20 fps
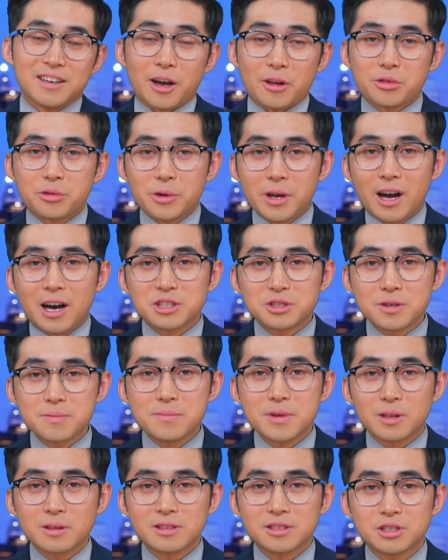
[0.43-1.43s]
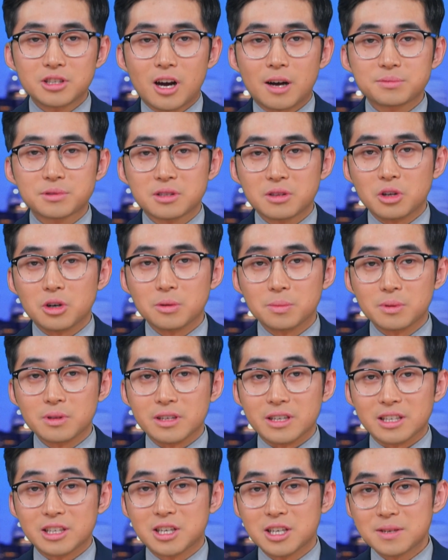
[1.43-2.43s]
Now, 300 million jobs
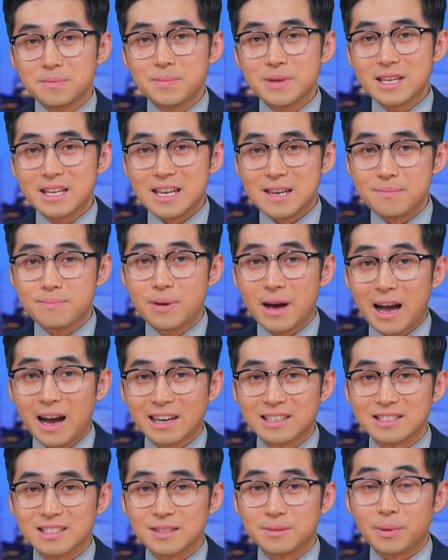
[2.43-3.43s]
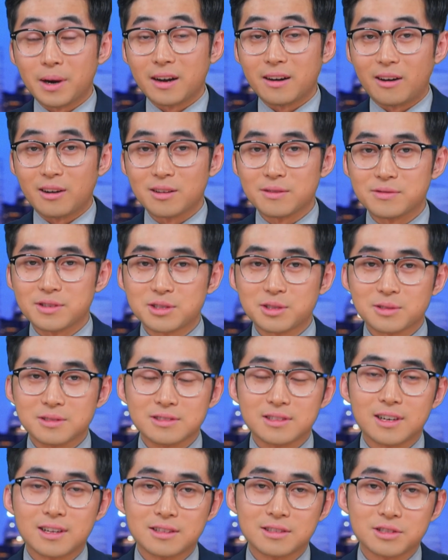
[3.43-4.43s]
globally could be impacted by
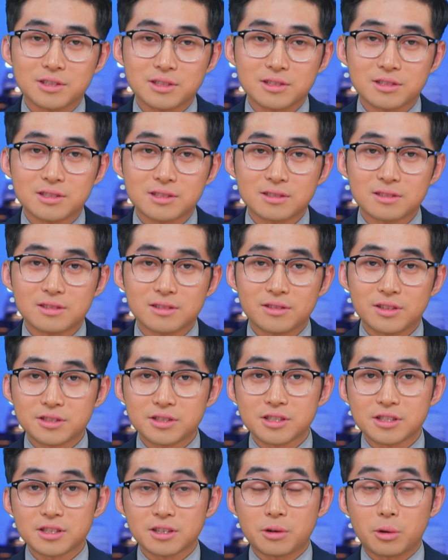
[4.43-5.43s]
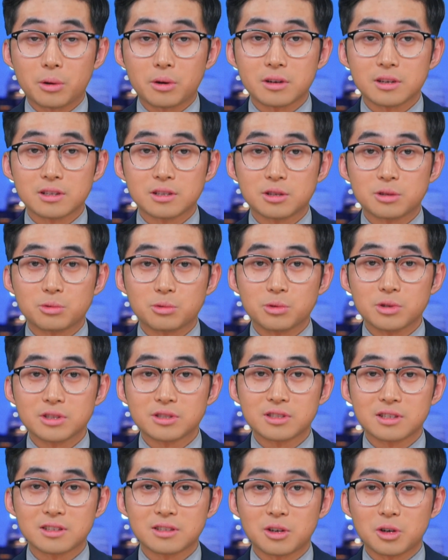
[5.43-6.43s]
artificial intelligence. This is according to
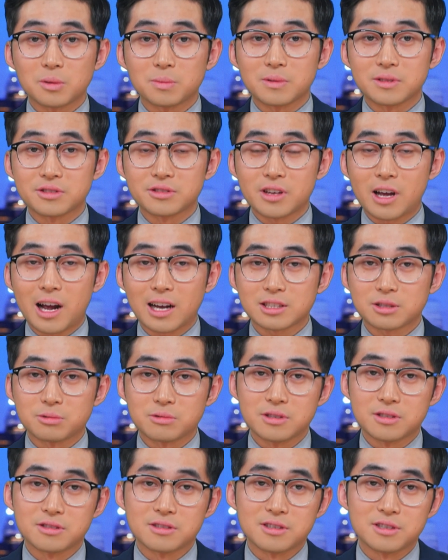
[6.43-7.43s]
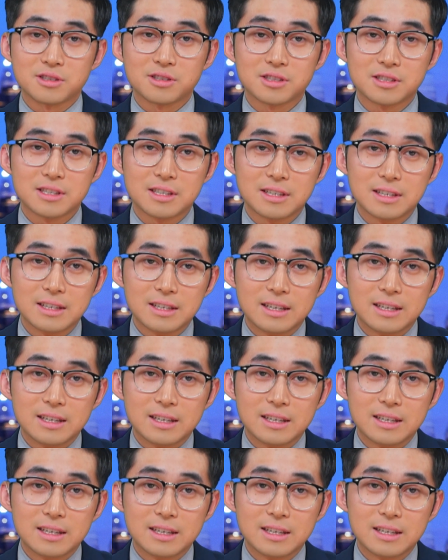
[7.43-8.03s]
recent Goldman Sachs research.